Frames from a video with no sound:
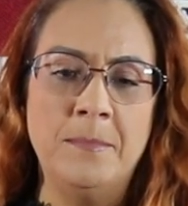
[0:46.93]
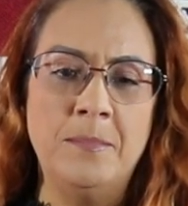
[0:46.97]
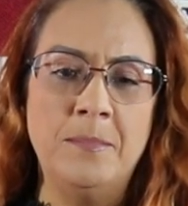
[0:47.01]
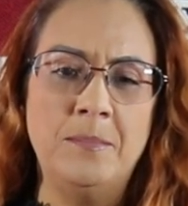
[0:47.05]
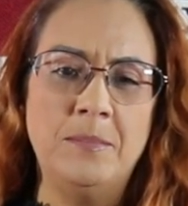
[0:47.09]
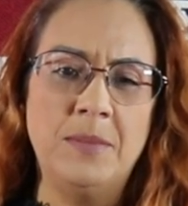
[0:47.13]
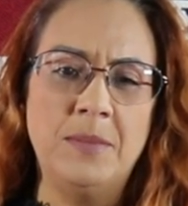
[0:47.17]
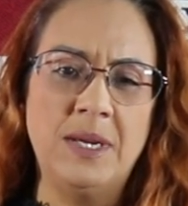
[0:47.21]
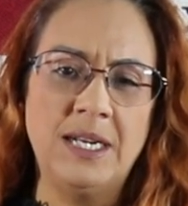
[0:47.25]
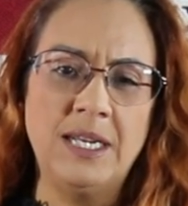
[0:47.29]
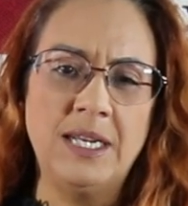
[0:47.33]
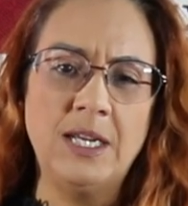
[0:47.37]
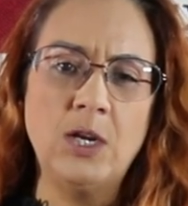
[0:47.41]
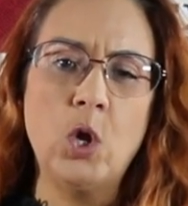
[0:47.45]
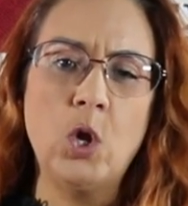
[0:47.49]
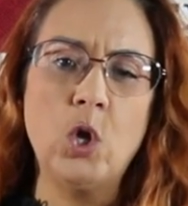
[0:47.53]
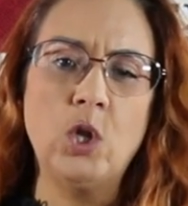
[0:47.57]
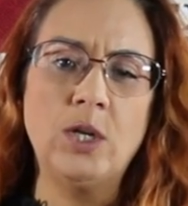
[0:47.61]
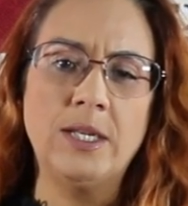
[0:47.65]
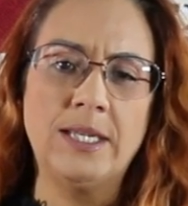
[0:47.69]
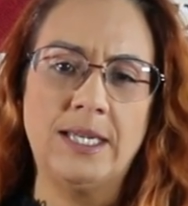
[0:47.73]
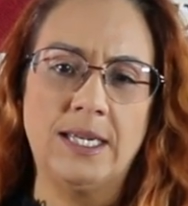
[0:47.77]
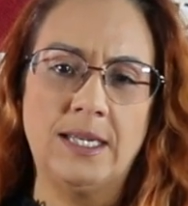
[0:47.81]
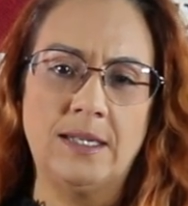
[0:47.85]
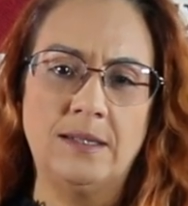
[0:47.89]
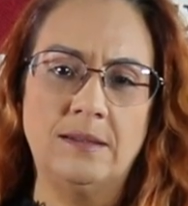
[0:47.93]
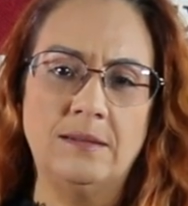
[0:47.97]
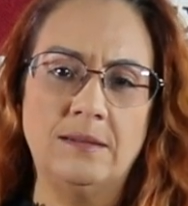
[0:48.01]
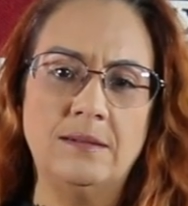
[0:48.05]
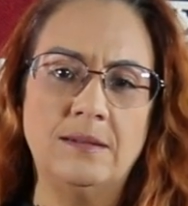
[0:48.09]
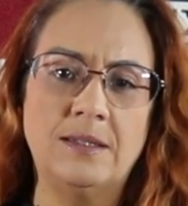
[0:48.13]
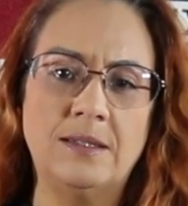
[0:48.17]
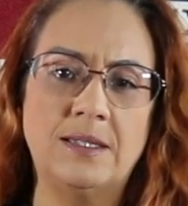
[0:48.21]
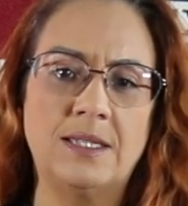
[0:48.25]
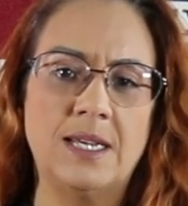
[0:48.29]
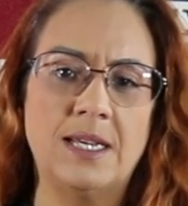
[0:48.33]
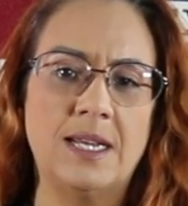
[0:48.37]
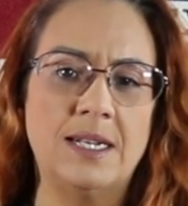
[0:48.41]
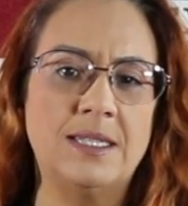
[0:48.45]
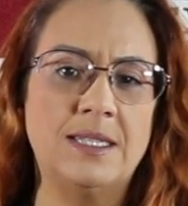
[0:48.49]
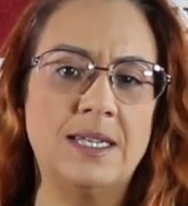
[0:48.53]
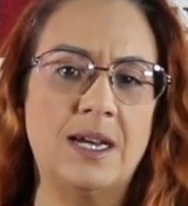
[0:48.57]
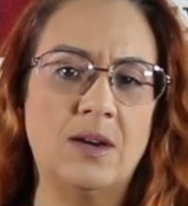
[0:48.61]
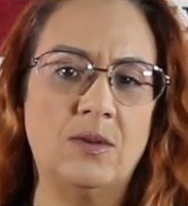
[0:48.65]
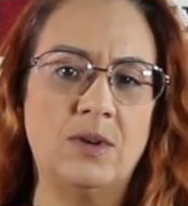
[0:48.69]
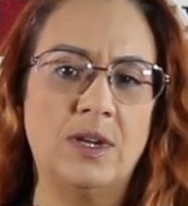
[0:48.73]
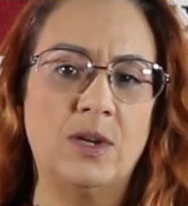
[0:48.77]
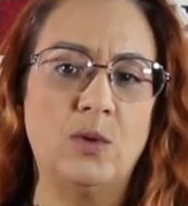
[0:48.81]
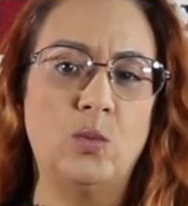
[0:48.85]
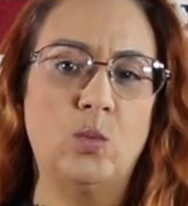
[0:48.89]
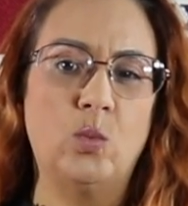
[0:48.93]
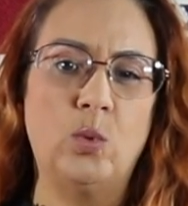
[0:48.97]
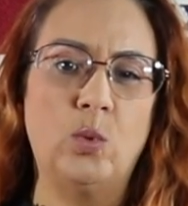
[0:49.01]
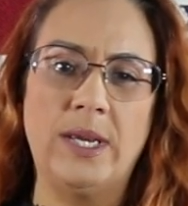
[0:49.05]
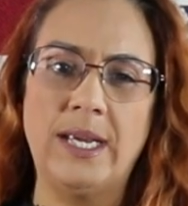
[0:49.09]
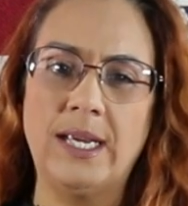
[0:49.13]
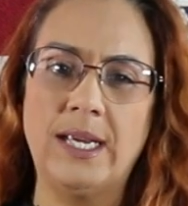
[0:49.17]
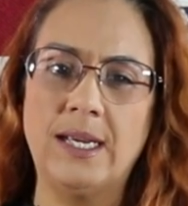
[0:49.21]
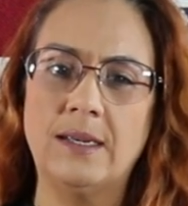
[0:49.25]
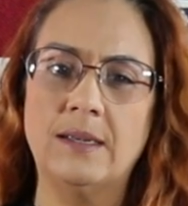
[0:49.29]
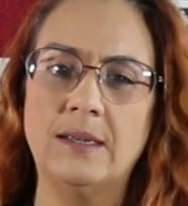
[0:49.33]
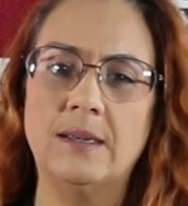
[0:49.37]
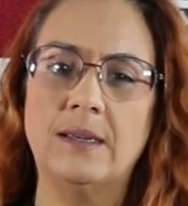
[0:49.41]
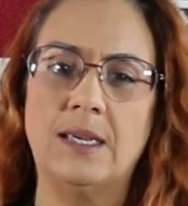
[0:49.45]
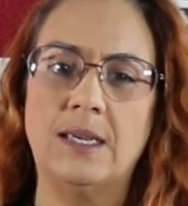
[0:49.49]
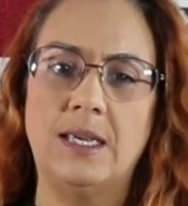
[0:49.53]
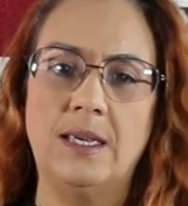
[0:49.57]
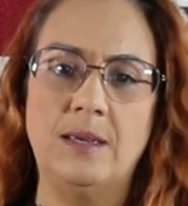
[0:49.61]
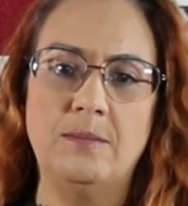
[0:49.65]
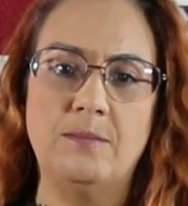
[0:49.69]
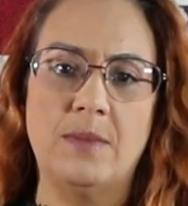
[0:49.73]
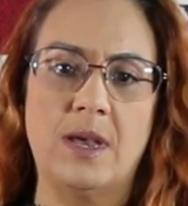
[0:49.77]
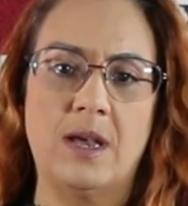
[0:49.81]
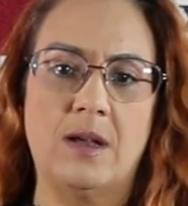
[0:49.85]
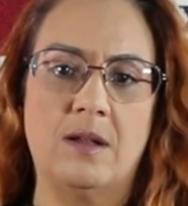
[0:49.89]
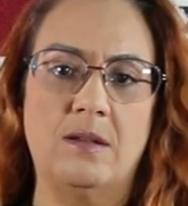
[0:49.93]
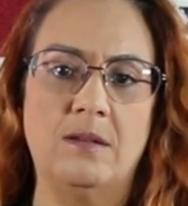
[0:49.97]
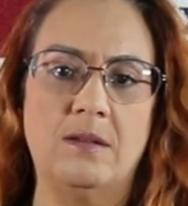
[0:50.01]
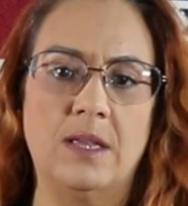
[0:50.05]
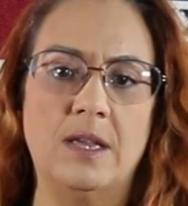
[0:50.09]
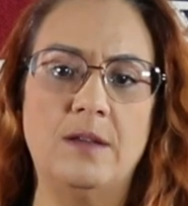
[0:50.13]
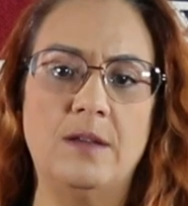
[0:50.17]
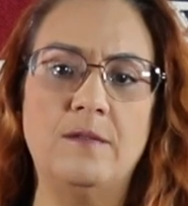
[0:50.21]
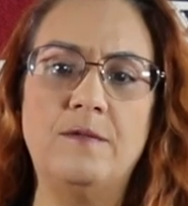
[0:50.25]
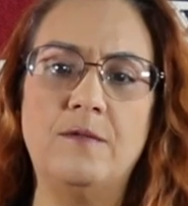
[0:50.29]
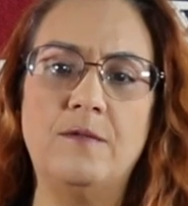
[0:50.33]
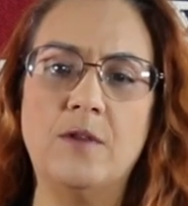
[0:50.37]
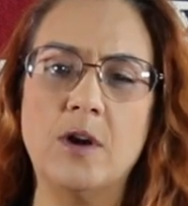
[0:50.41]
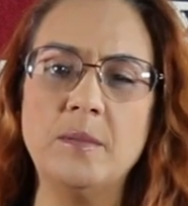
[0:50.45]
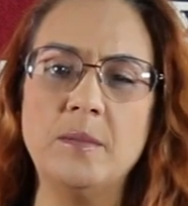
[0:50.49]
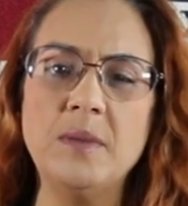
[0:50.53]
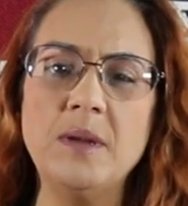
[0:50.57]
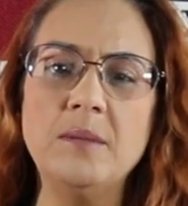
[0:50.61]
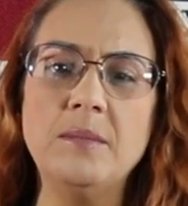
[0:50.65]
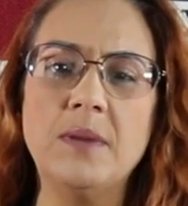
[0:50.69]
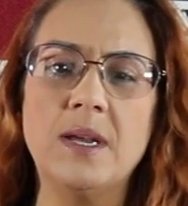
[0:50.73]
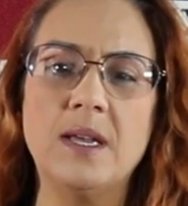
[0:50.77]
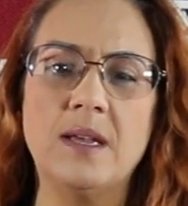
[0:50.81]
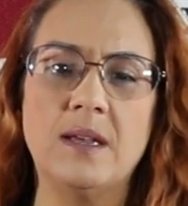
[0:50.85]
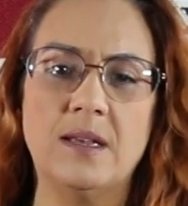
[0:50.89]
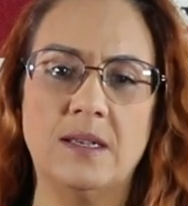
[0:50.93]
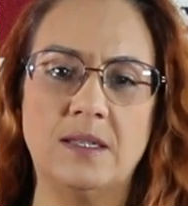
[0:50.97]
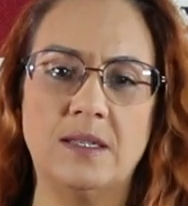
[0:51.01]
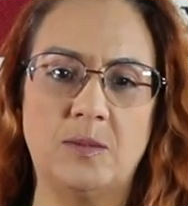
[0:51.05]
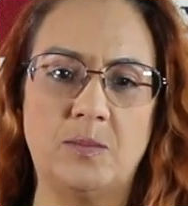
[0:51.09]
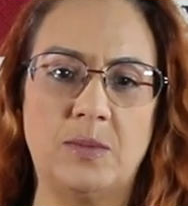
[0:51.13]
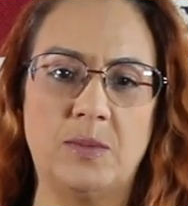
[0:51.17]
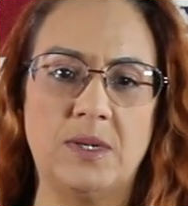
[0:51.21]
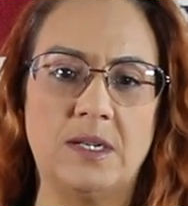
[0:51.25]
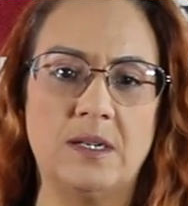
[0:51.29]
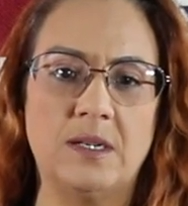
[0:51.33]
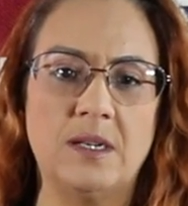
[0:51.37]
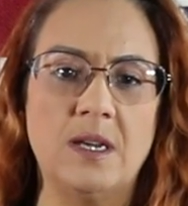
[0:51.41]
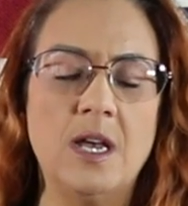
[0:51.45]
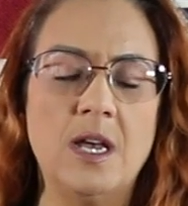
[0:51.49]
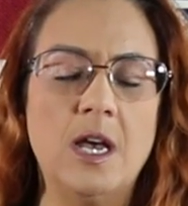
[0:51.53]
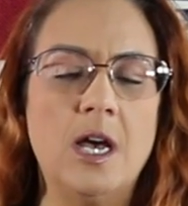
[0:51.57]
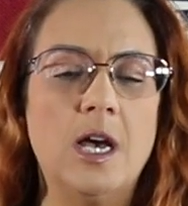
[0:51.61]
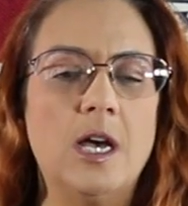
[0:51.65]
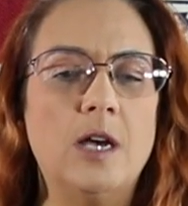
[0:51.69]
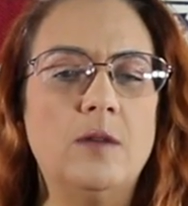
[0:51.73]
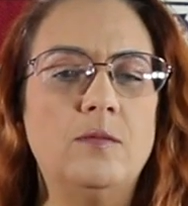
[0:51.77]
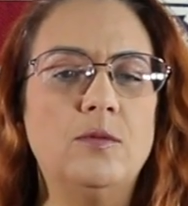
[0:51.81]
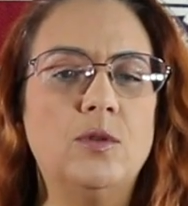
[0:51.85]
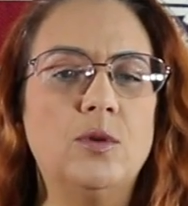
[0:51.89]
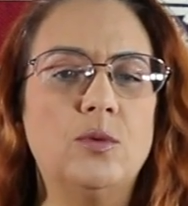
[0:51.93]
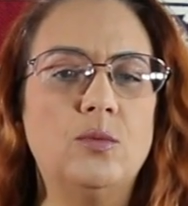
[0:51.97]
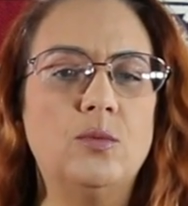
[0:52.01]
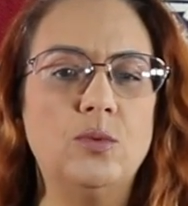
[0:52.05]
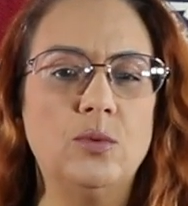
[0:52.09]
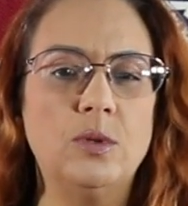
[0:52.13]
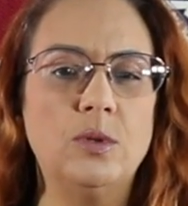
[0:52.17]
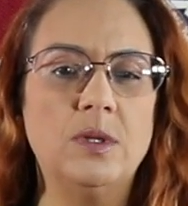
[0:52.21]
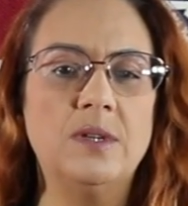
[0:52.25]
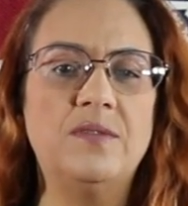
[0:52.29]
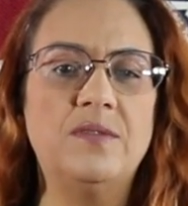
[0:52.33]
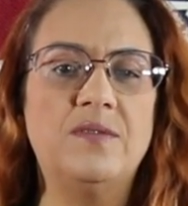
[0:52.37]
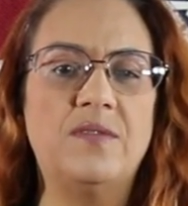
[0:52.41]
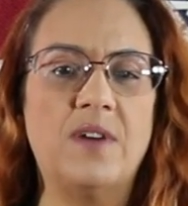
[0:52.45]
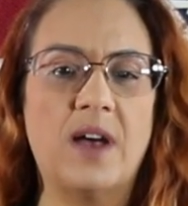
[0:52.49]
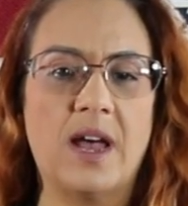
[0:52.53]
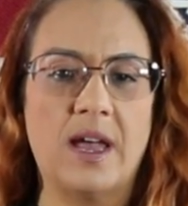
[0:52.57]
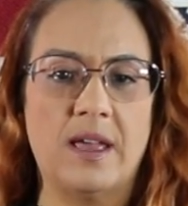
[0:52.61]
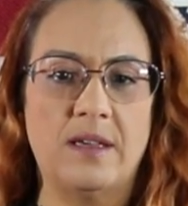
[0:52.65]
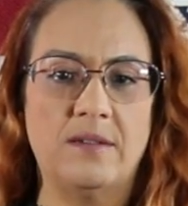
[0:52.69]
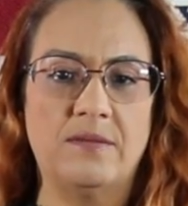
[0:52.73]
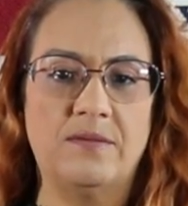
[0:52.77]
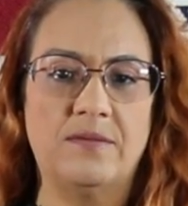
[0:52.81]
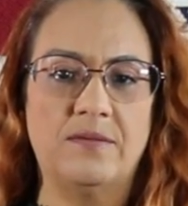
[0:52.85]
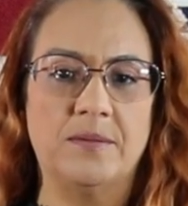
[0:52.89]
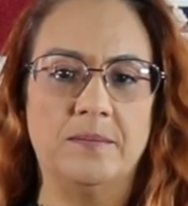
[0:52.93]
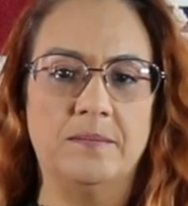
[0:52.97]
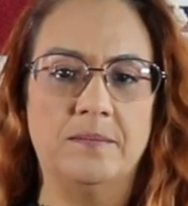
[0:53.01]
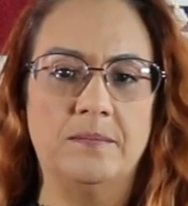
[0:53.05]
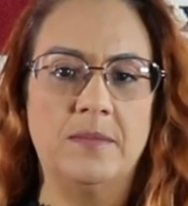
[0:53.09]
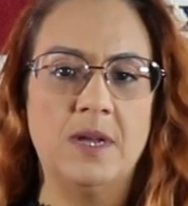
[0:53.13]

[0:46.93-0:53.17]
Minnie Holguin sent out a weak email informing my husband of the Rule of Five.